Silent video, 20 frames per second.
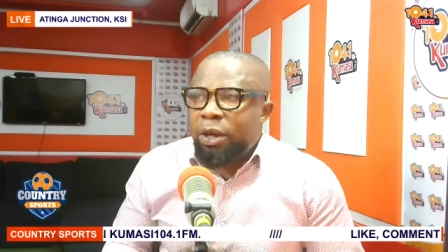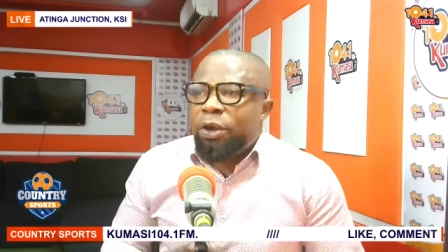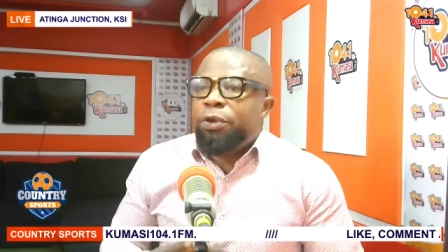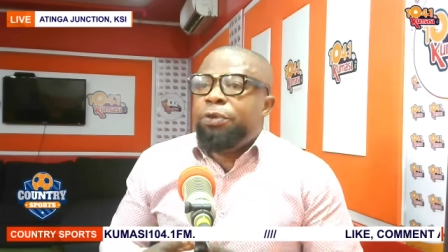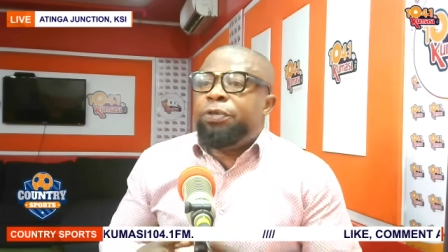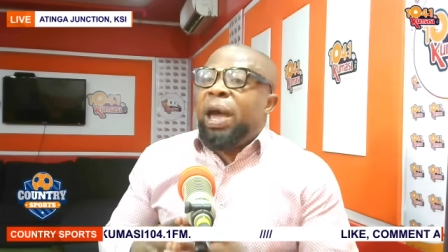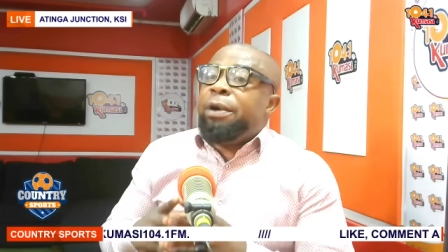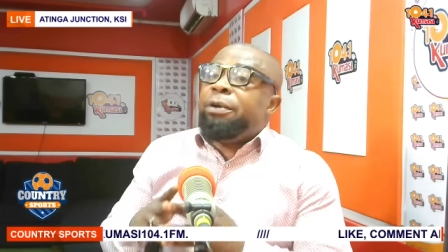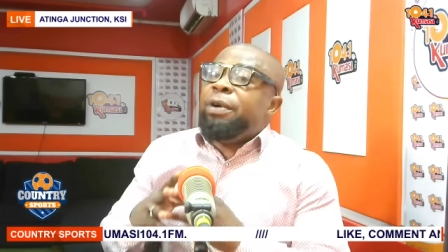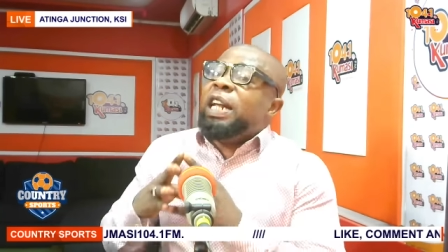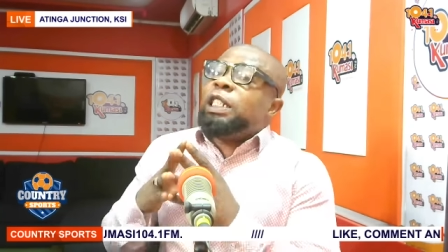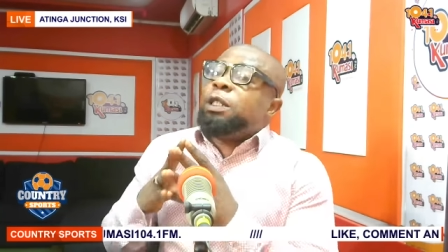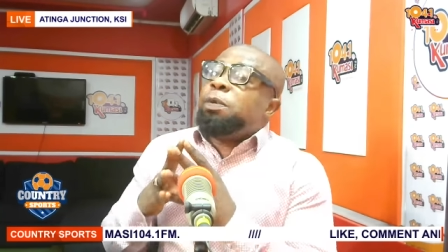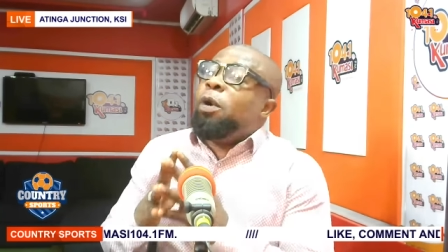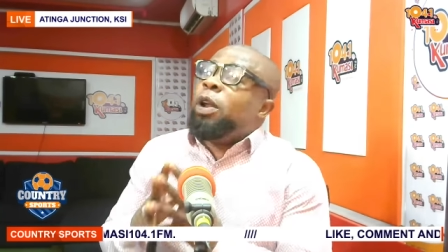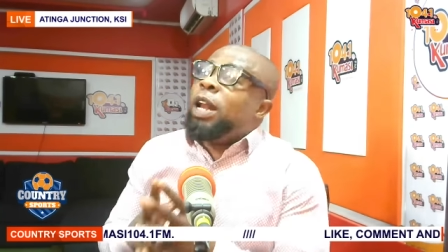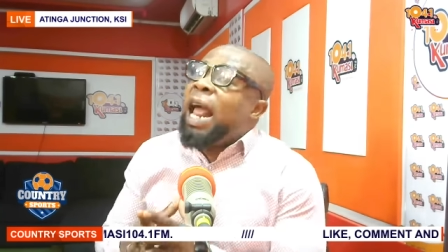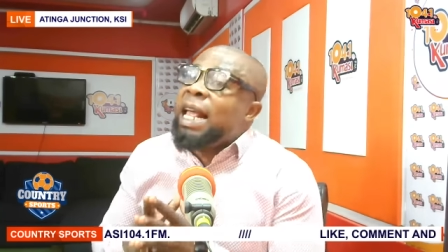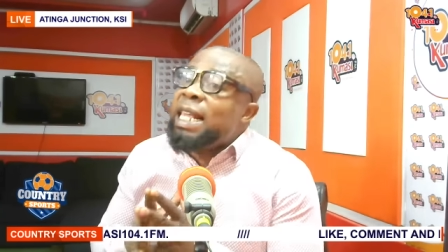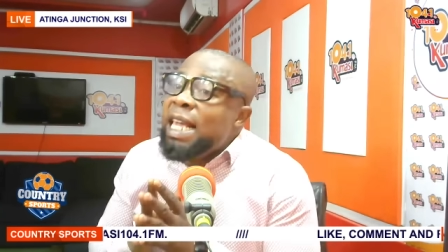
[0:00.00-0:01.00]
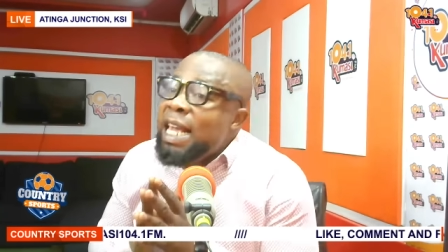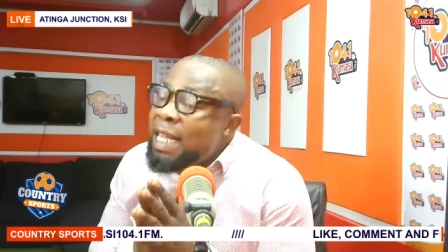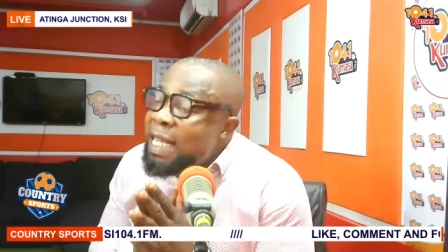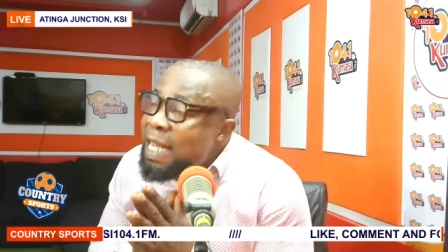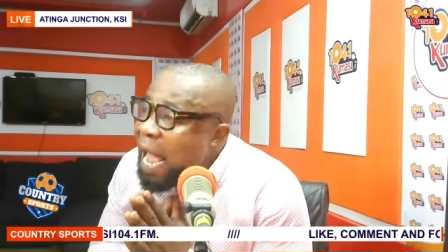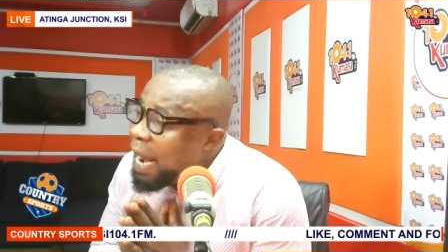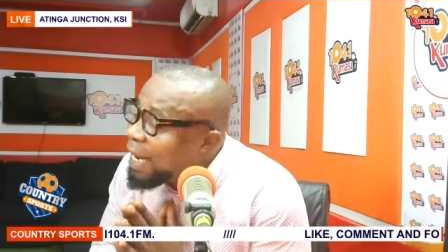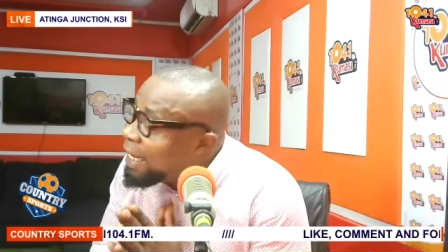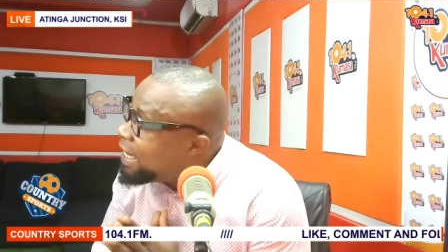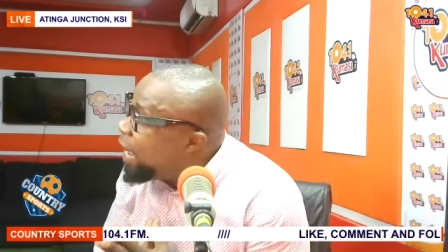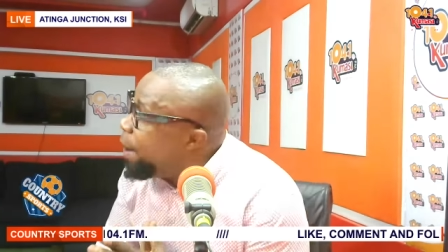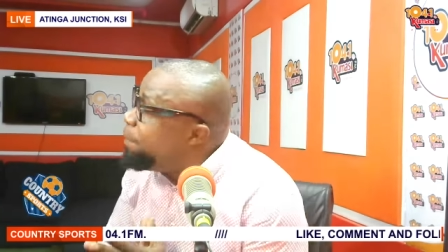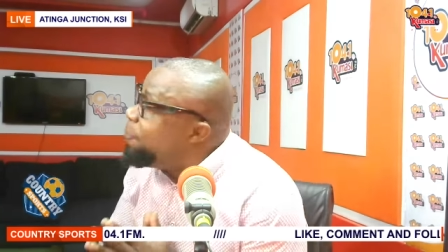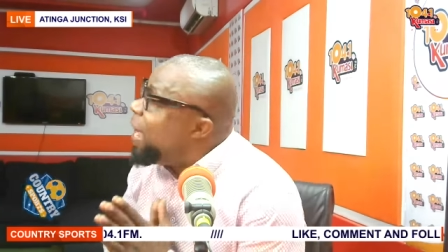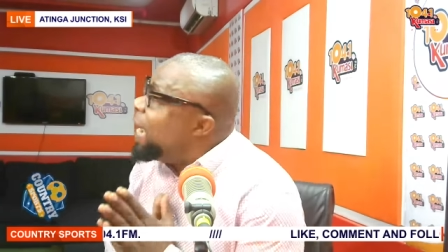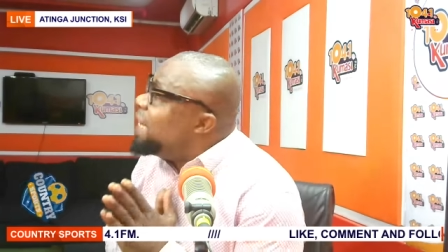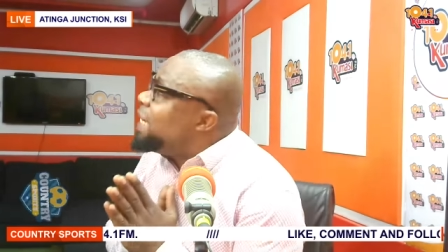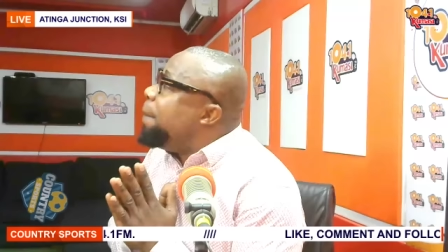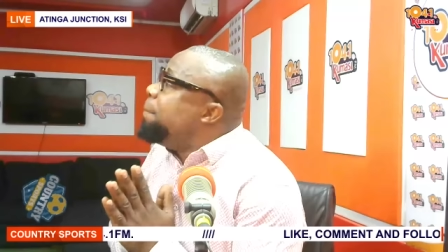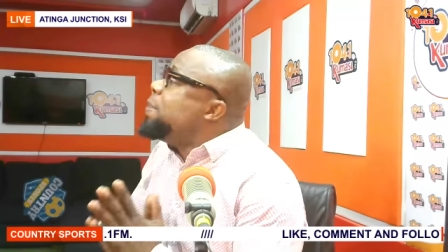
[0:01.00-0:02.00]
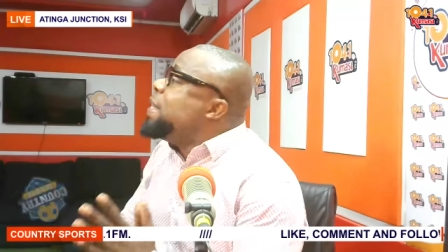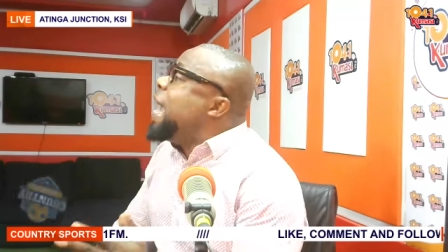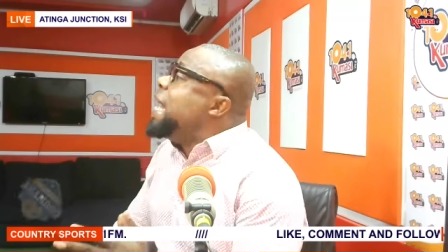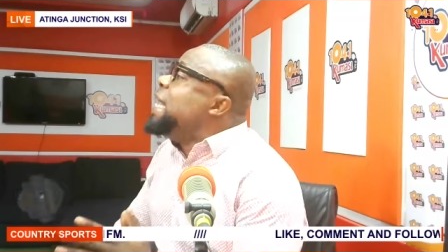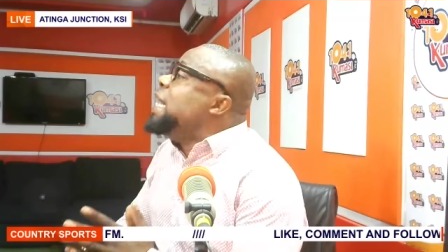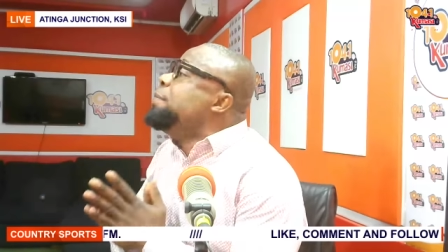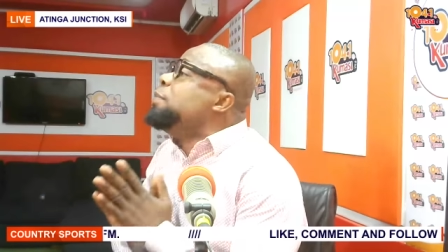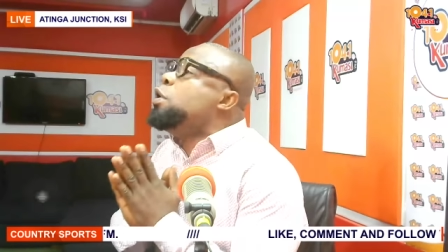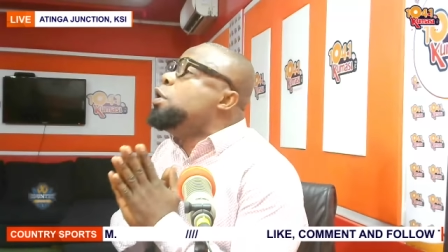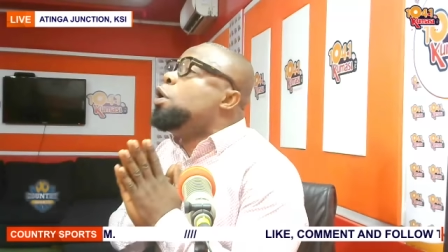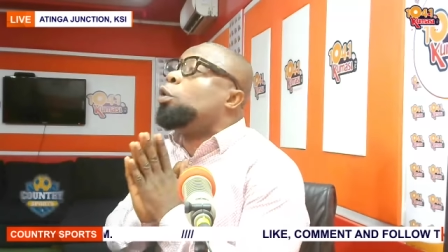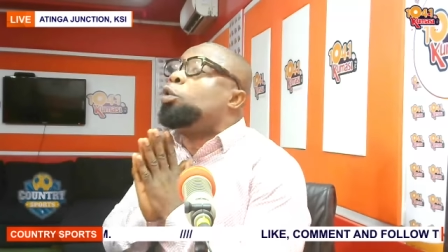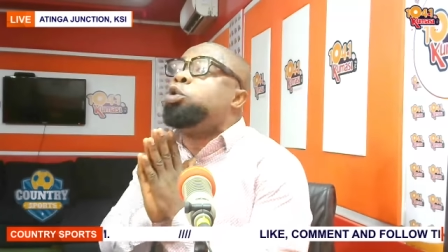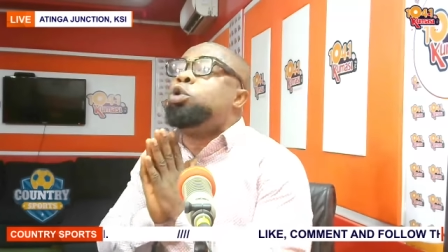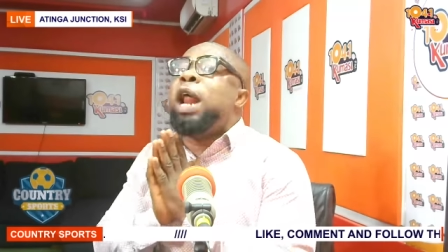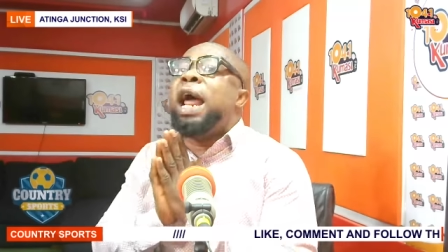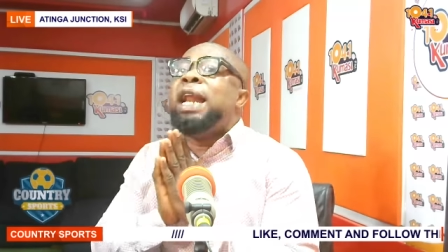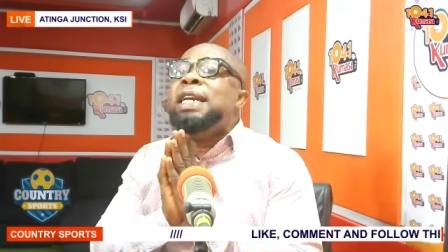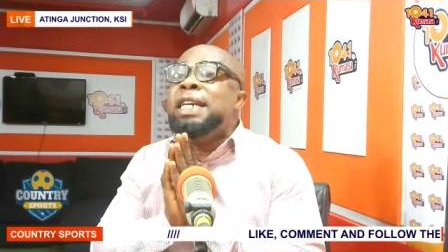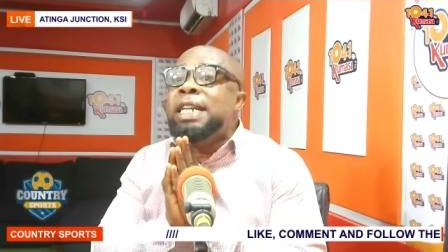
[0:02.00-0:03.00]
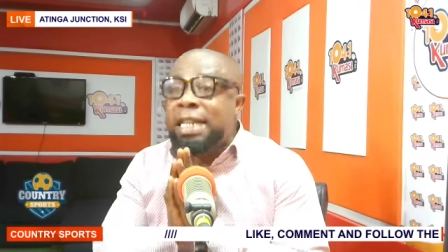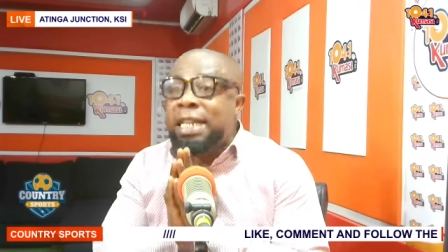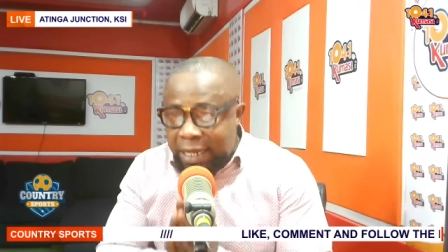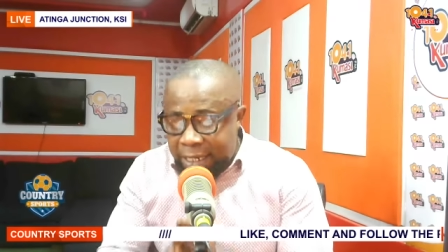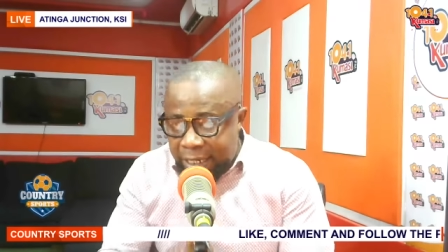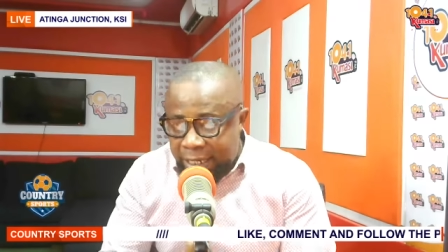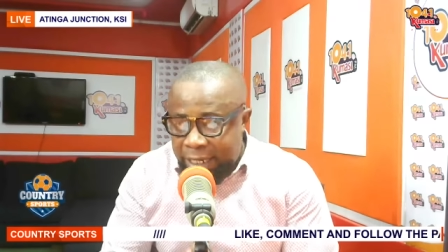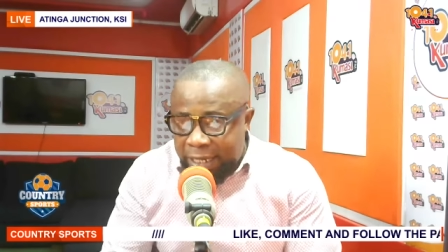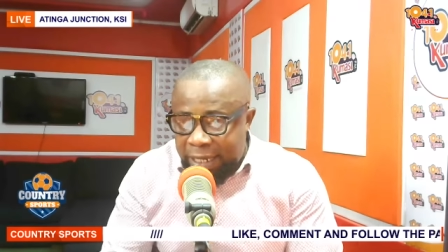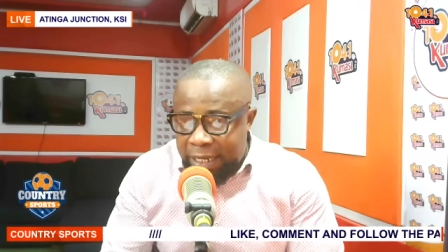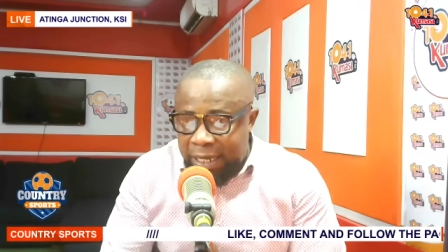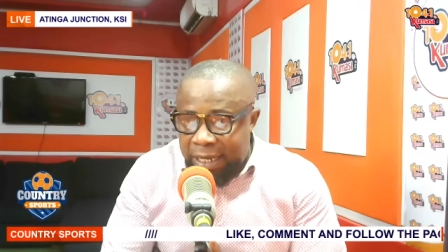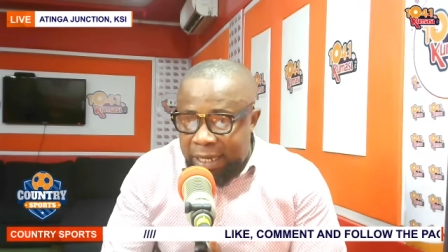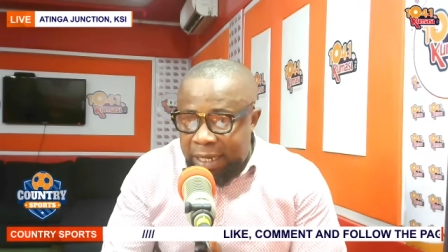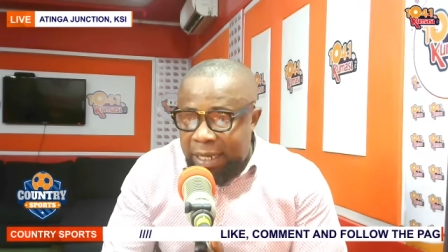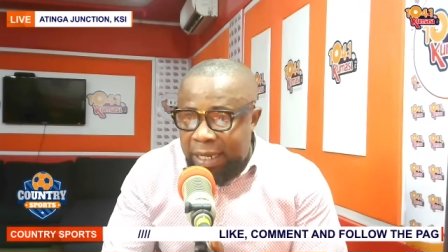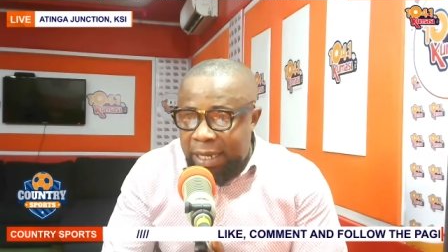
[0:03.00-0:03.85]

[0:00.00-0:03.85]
Shall Richmond Ayi yard ye be an amunim no current me?